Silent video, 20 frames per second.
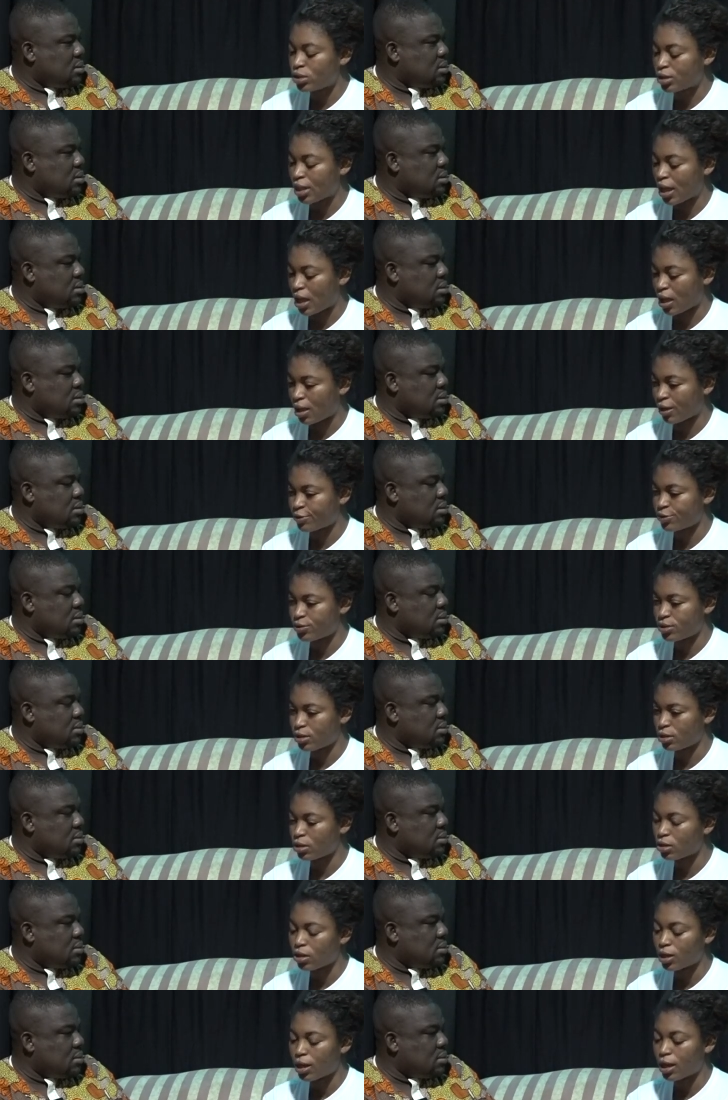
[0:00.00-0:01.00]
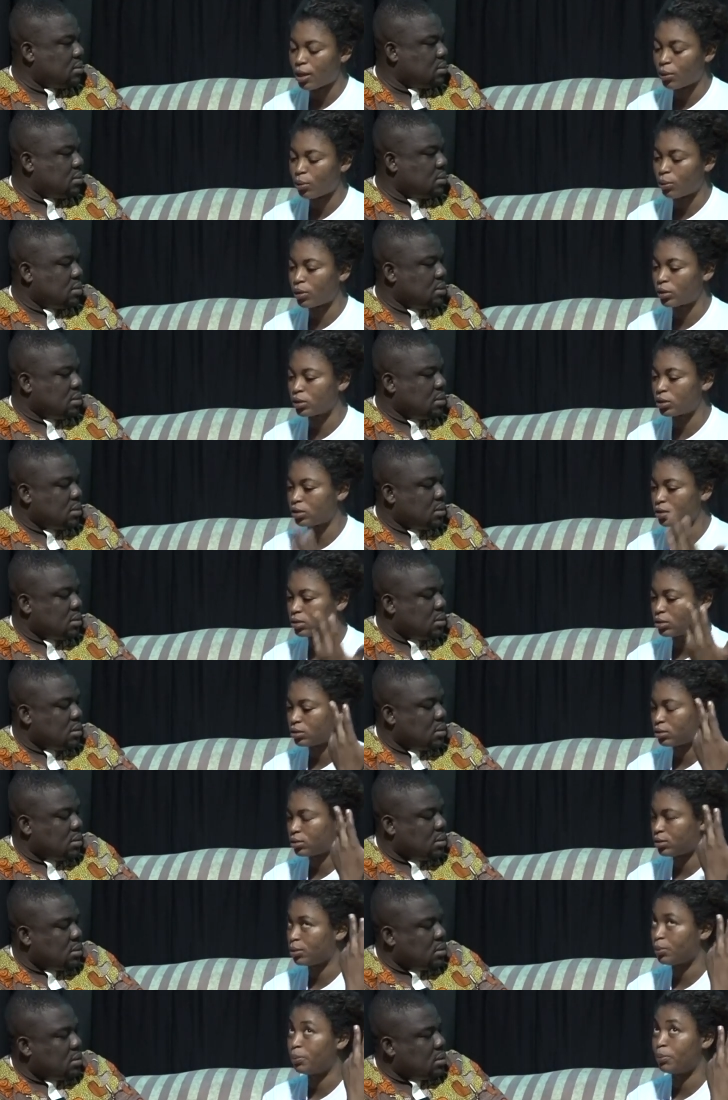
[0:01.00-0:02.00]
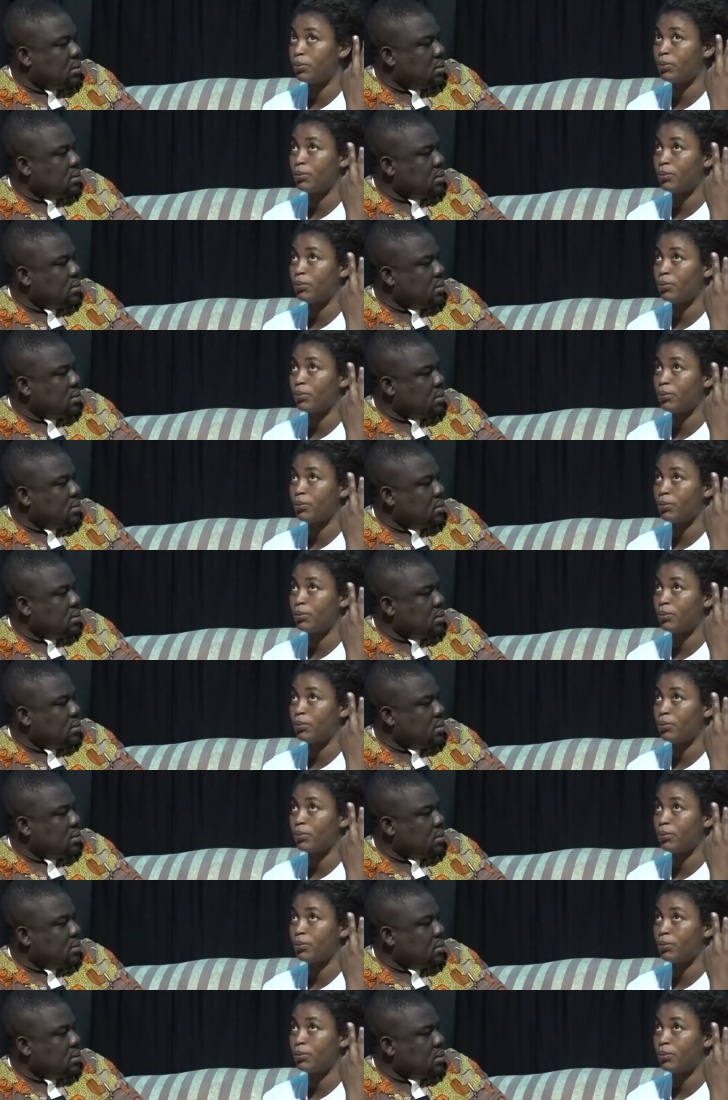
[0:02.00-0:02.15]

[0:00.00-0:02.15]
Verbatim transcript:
Speaker 1: staffs. I want to